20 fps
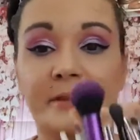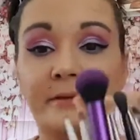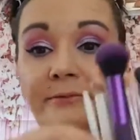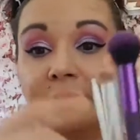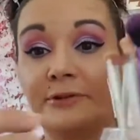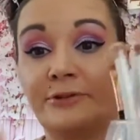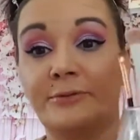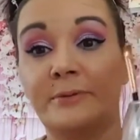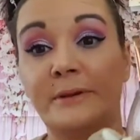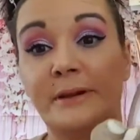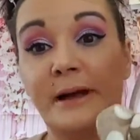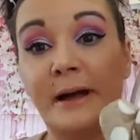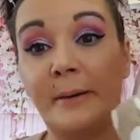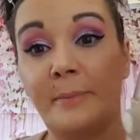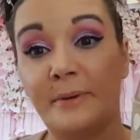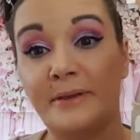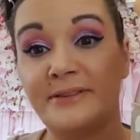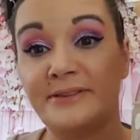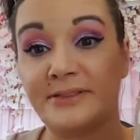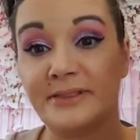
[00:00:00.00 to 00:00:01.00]
First one
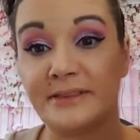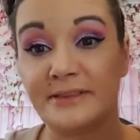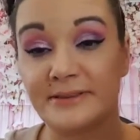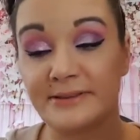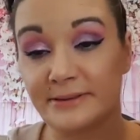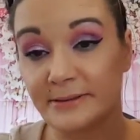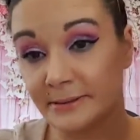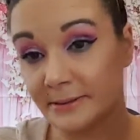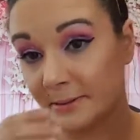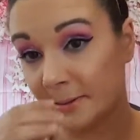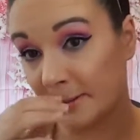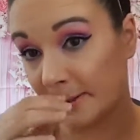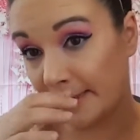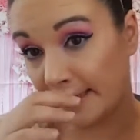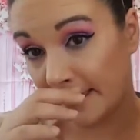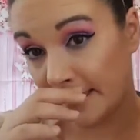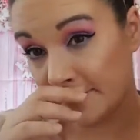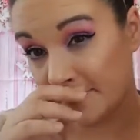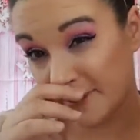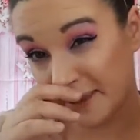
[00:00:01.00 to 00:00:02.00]
up is this.
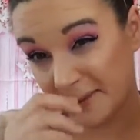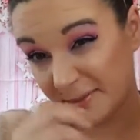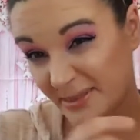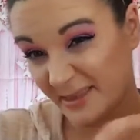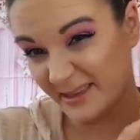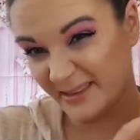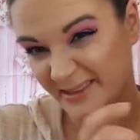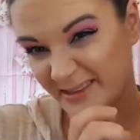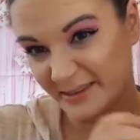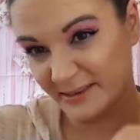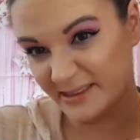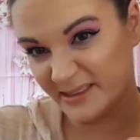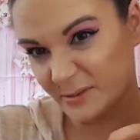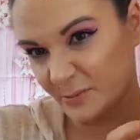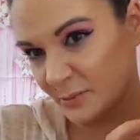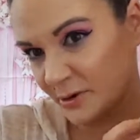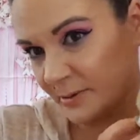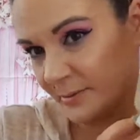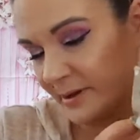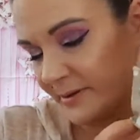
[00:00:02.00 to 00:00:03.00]
I made this. It's
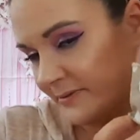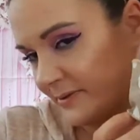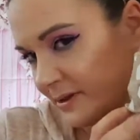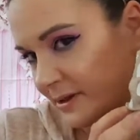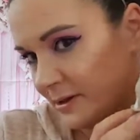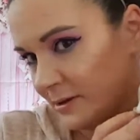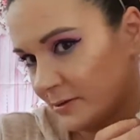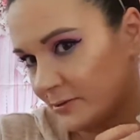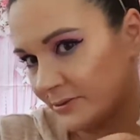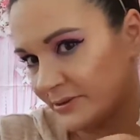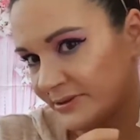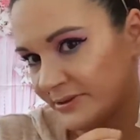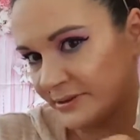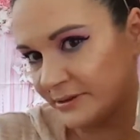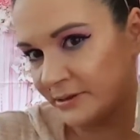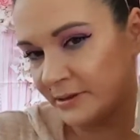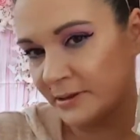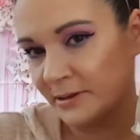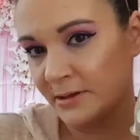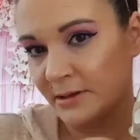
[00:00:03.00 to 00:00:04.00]
in one of my
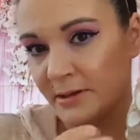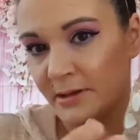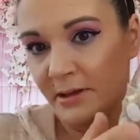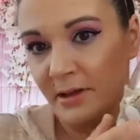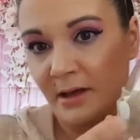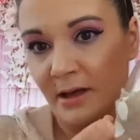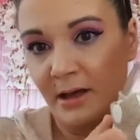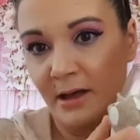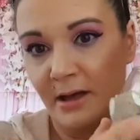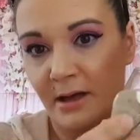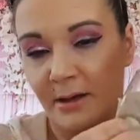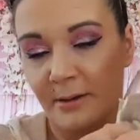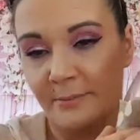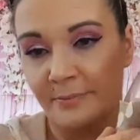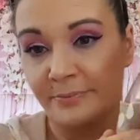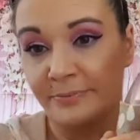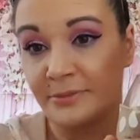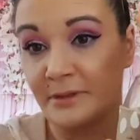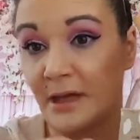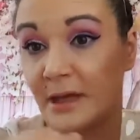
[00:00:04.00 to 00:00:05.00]
videos.
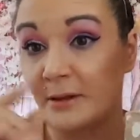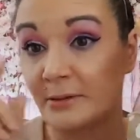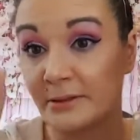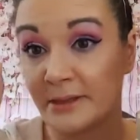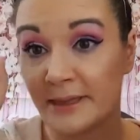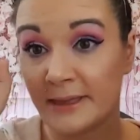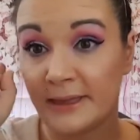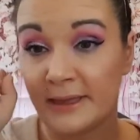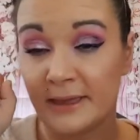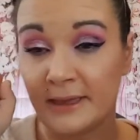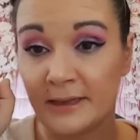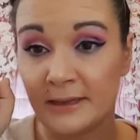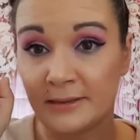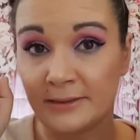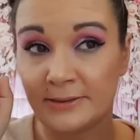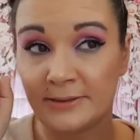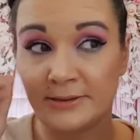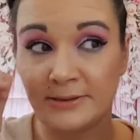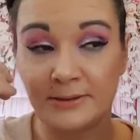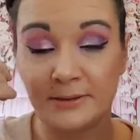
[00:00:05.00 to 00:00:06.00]
I'll link
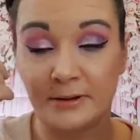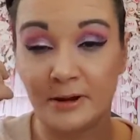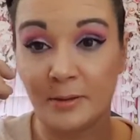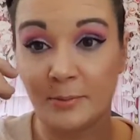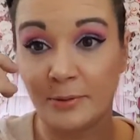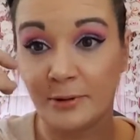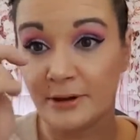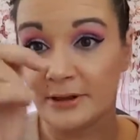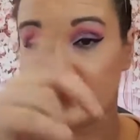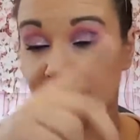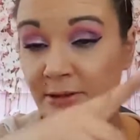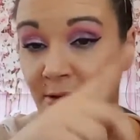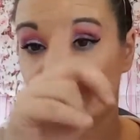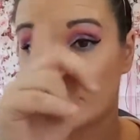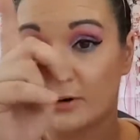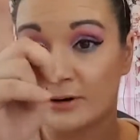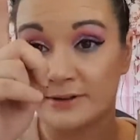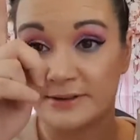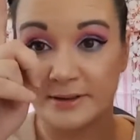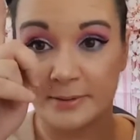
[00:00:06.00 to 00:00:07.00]
it, or I'll put it in the
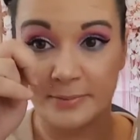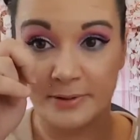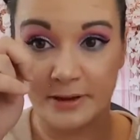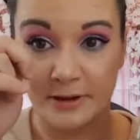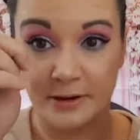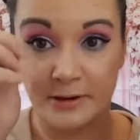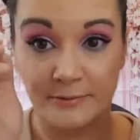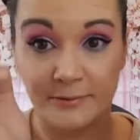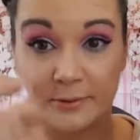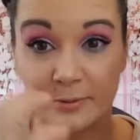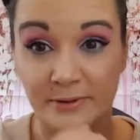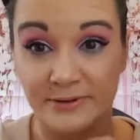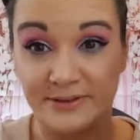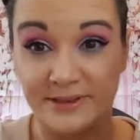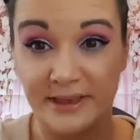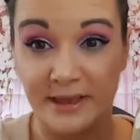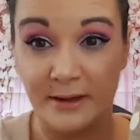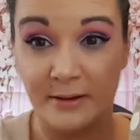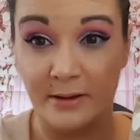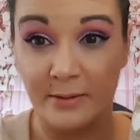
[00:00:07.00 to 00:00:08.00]
cards up here if you want to
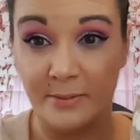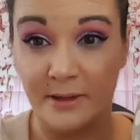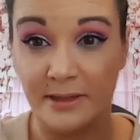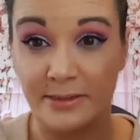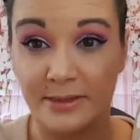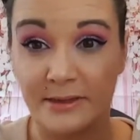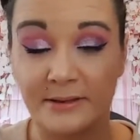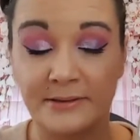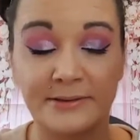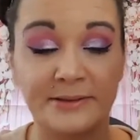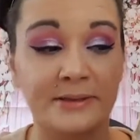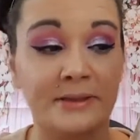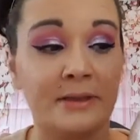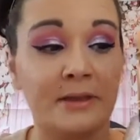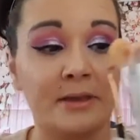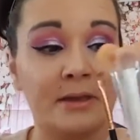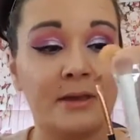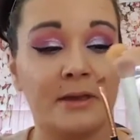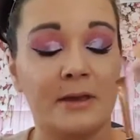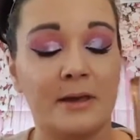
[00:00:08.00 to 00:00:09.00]
see how I made this.
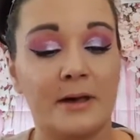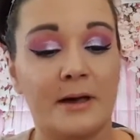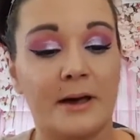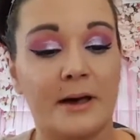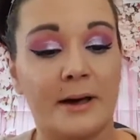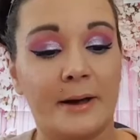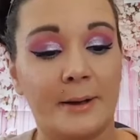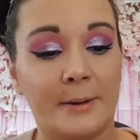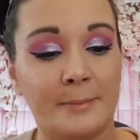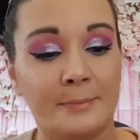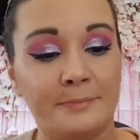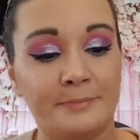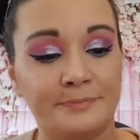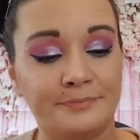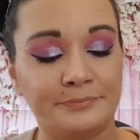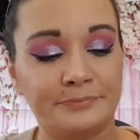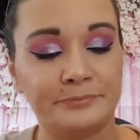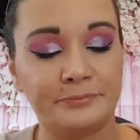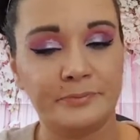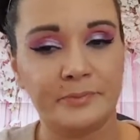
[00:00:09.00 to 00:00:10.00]
Or
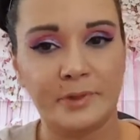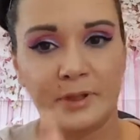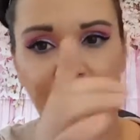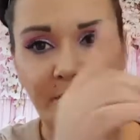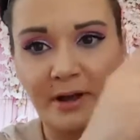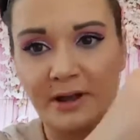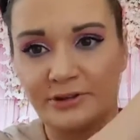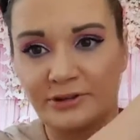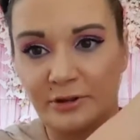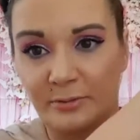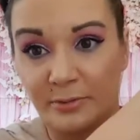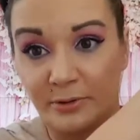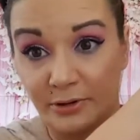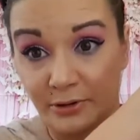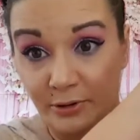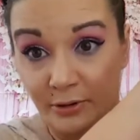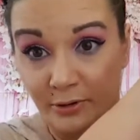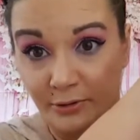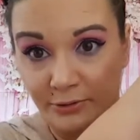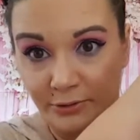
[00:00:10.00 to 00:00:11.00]
actually, I'm putting
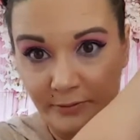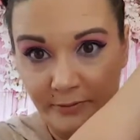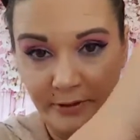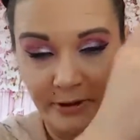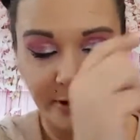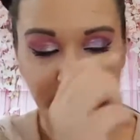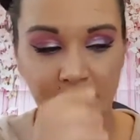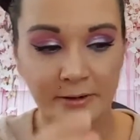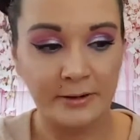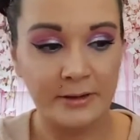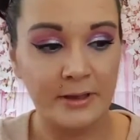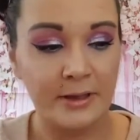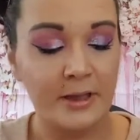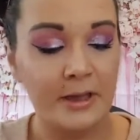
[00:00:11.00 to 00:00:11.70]
the cards over here.